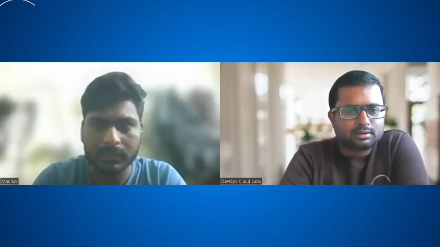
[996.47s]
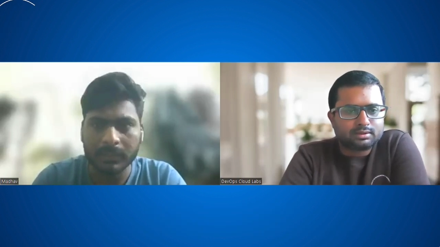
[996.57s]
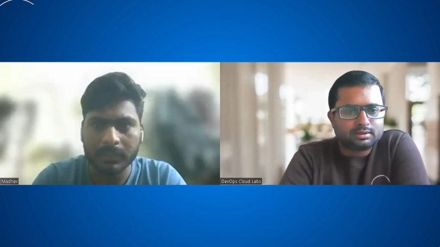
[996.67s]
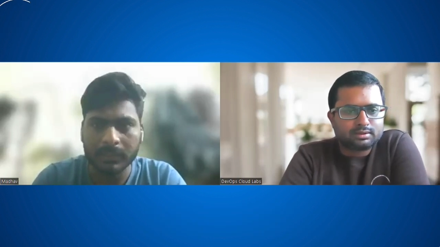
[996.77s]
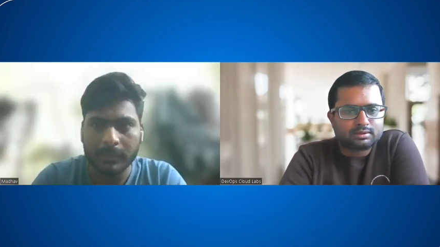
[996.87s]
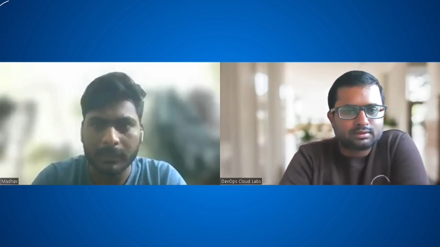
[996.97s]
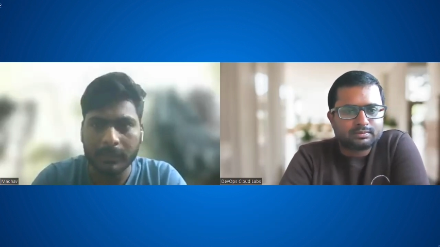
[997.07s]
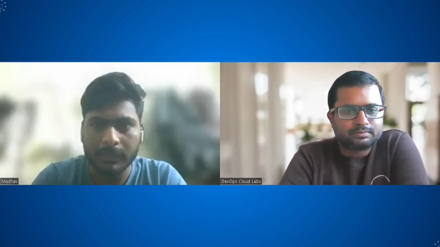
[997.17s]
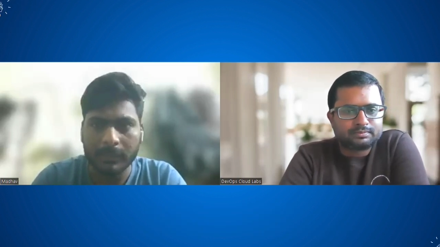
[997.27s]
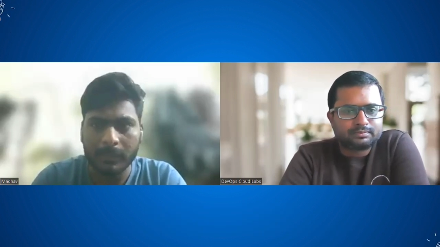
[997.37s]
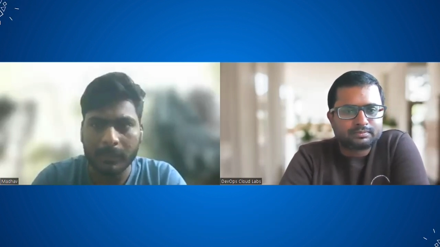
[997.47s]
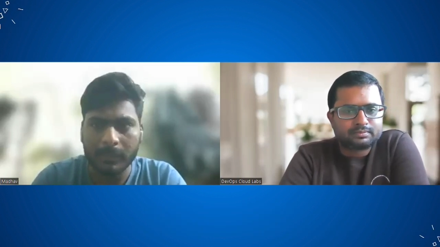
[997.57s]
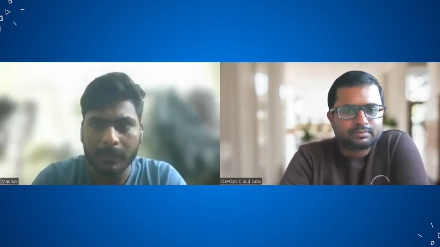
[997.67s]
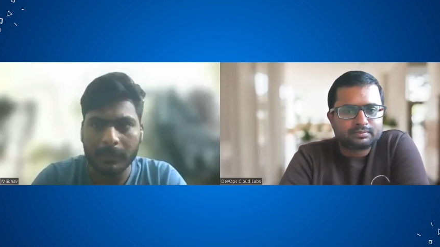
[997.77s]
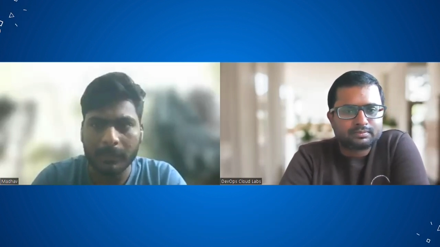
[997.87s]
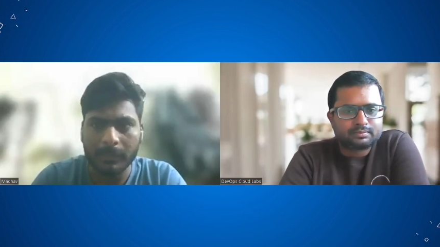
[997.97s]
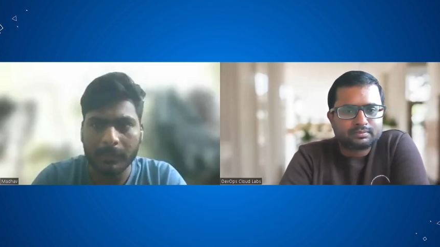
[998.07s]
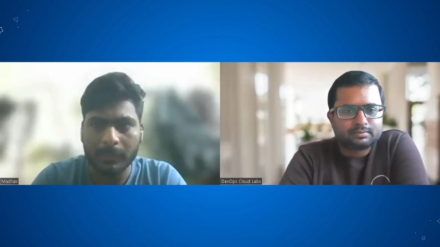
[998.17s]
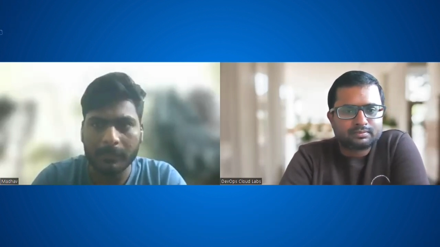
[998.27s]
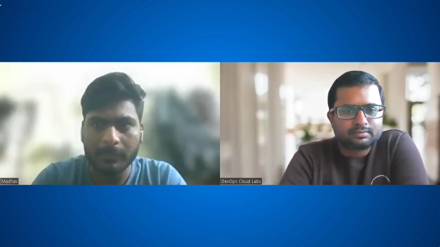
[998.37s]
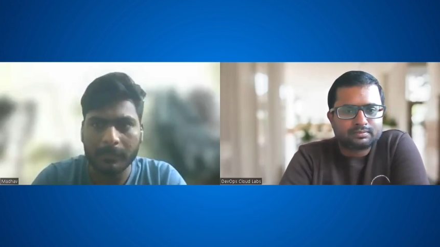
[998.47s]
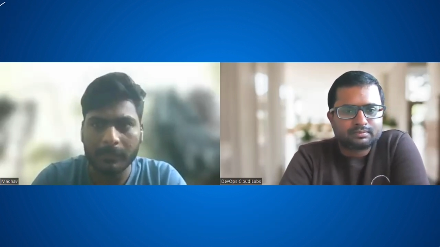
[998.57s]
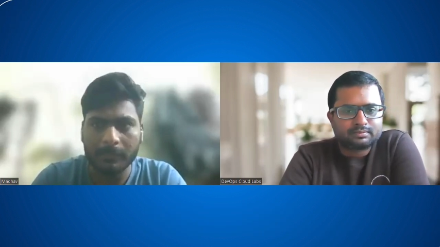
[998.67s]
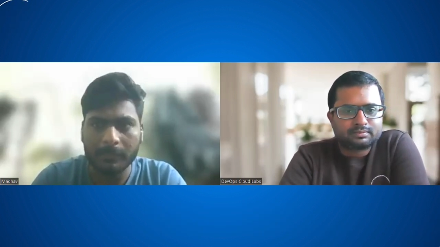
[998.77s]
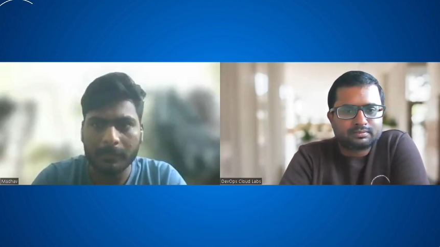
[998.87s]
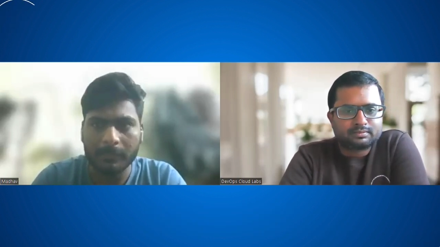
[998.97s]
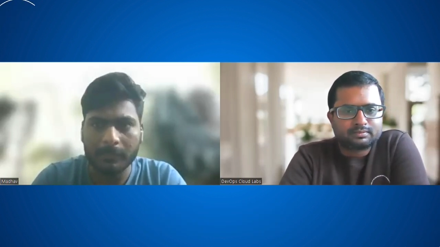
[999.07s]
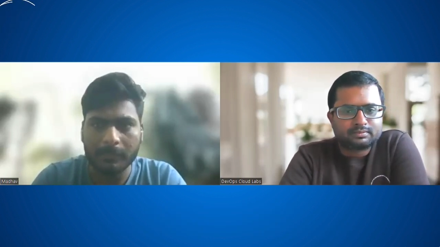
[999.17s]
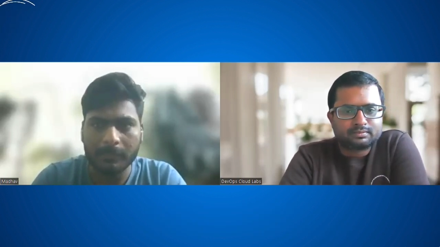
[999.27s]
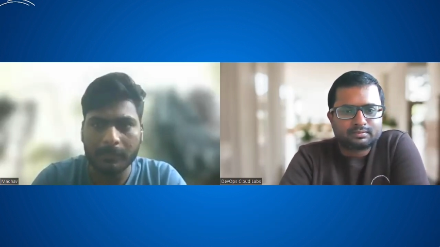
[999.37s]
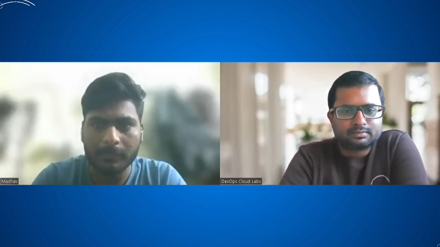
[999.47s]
[no speech]